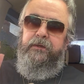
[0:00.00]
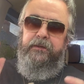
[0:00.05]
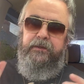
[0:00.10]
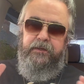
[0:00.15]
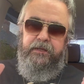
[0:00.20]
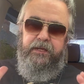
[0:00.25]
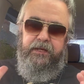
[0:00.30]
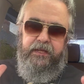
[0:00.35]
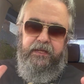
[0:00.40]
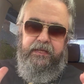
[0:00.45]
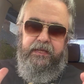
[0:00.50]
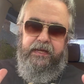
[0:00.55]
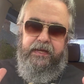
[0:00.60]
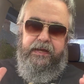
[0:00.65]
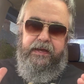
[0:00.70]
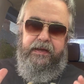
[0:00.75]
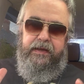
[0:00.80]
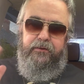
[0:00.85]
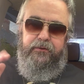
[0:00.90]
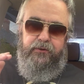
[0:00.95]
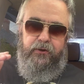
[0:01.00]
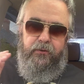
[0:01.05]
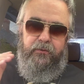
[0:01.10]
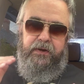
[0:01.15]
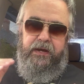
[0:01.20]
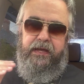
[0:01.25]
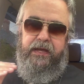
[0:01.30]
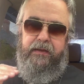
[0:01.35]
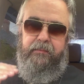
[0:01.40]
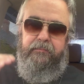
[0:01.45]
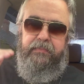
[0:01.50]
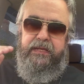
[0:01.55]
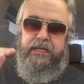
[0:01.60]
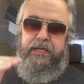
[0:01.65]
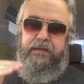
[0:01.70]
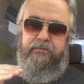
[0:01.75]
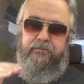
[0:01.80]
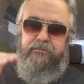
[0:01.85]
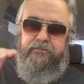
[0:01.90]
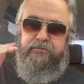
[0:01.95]
you can hear your heart, your own heart
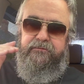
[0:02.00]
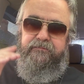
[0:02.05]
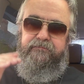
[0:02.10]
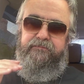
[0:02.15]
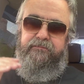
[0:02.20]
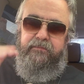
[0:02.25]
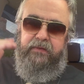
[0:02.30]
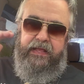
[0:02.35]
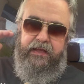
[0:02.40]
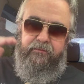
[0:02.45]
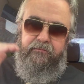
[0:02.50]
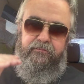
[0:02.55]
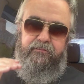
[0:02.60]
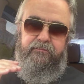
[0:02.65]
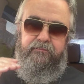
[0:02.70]
beating like